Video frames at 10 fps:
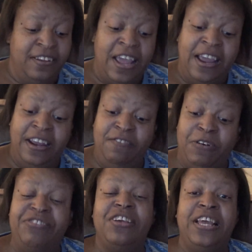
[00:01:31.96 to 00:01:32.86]
And
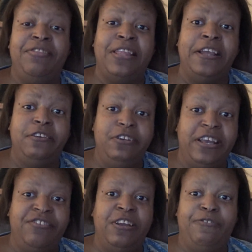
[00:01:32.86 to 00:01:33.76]
once again, thank you,
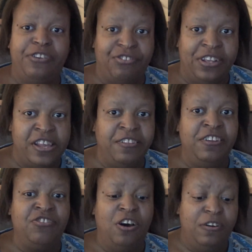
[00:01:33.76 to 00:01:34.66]
Disney, for sending
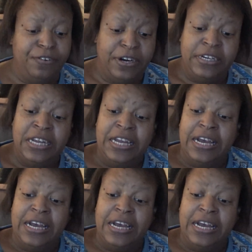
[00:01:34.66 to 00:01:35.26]
this over.